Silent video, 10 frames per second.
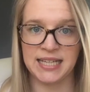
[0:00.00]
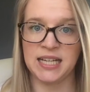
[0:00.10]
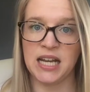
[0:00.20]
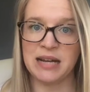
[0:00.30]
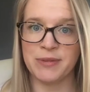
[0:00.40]

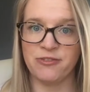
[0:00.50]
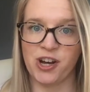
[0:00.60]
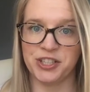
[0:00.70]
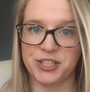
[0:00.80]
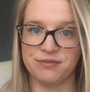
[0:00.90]
not my
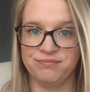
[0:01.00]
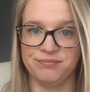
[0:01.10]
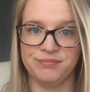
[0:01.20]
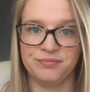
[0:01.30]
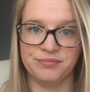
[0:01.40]
fault.
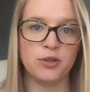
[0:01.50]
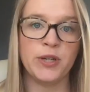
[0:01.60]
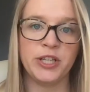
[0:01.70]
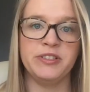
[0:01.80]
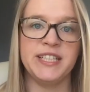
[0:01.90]

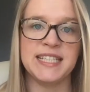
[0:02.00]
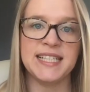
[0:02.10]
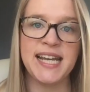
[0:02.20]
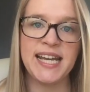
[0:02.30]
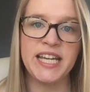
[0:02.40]
What you need to
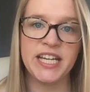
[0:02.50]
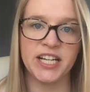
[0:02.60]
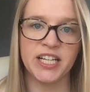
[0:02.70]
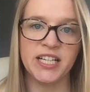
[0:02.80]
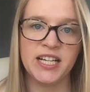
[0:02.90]
say
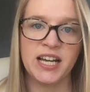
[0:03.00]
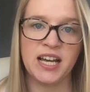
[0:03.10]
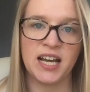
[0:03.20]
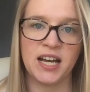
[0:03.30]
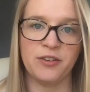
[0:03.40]
here
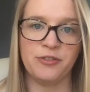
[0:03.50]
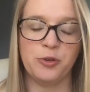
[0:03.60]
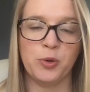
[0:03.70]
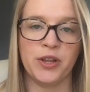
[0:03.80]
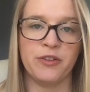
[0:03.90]

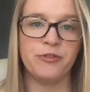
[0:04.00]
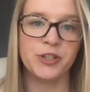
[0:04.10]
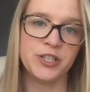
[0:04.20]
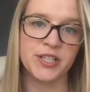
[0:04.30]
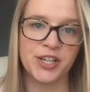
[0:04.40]
for the
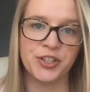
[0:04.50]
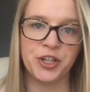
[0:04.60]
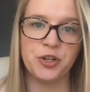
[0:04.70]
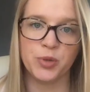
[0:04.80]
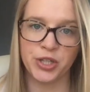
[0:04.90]
first
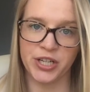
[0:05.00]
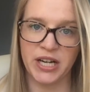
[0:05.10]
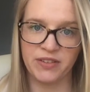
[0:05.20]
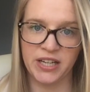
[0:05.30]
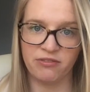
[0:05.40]
scenario where you're
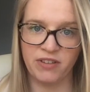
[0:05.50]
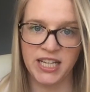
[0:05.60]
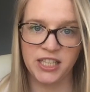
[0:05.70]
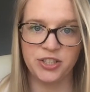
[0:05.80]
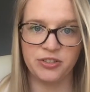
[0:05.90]
giving
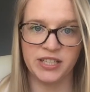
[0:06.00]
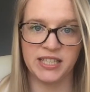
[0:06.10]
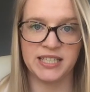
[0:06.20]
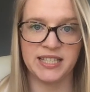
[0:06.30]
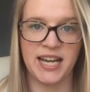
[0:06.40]
advice, you need
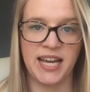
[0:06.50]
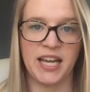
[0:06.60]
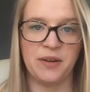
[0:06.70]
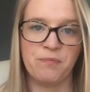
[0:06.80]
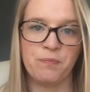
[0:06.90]
to
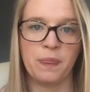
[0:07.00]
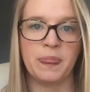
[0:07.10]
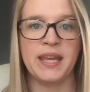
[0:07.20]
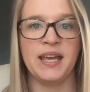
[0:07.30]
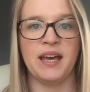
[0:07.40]
say,
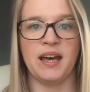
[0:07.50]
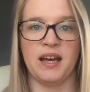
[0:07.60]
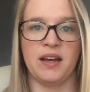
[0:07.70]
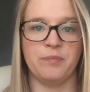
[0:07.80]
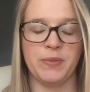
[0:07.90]

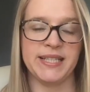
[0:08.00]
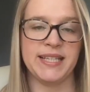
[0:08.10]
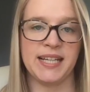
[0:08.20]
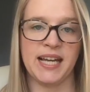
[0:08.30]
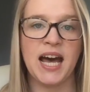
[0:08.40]

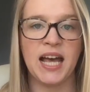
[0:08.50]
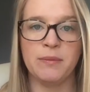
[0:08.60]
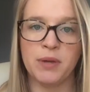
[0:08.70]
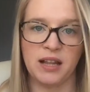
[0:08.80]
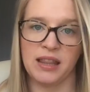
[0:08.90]
basically, I'm
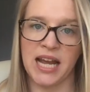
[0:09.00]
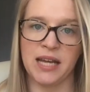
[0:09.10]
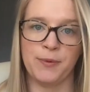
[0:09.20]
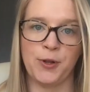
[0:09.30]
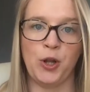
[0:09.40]
not
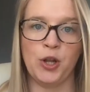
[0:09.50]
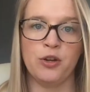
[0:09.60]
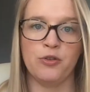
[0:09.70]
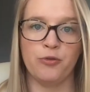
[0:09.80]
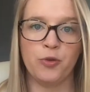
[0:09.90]
liable
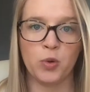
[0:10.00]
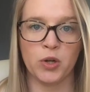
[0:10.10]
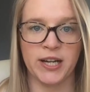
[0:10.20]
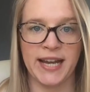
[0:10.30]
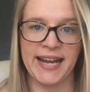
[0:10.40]

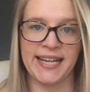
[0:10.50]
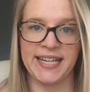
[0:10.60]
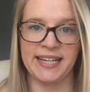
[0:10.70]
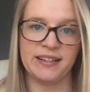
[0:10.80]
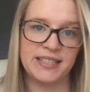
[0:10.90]
for
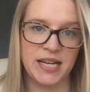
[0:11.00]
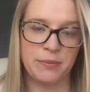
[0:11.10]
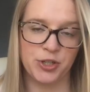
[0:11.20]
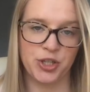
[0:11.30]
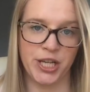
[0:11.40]
any
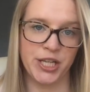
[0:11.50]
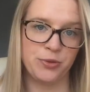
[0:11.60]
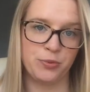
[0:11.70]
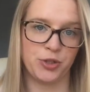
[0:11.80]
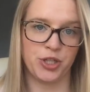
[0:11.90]

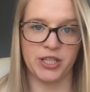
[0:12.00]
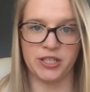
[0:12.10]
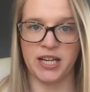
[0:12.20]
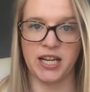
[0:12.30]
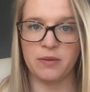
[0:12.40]
damages, which is
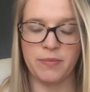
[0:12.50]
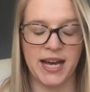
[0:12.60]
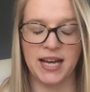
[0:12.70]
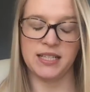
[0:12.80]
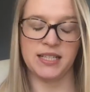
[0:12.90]
like a
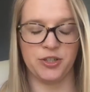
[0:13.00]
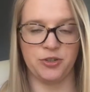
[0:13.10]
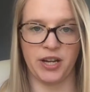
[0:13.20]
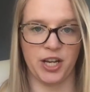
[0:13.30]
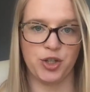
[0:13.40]
bad
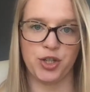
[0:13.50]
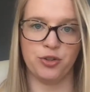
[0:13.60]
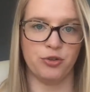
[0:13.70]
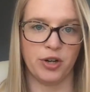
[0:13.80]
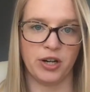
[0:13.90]
situation
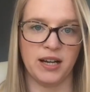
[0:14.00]
or